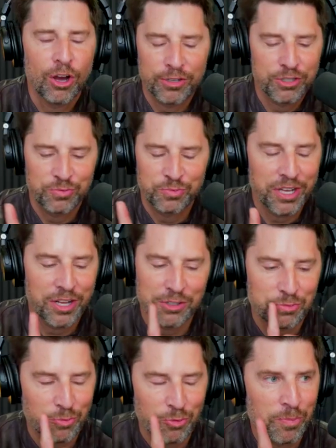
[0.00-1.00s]
just yeah, just
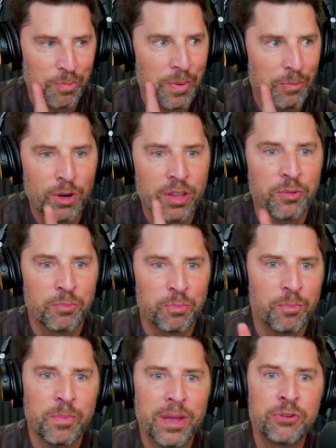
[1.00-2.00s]
one of the
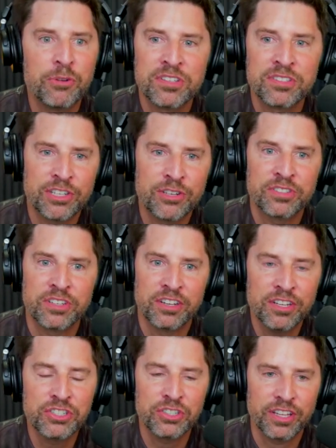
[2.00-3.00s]
main reasons I used it
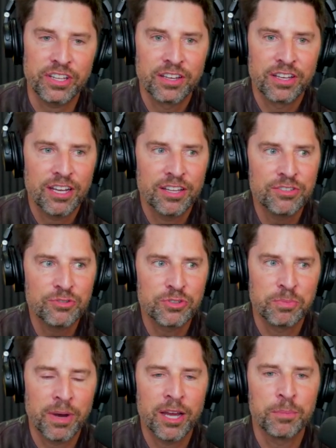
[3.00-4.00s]
initially, and this was
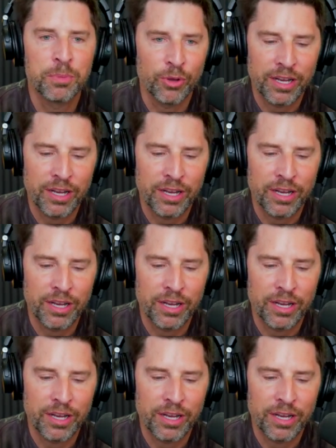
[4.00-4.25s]
mind blowing.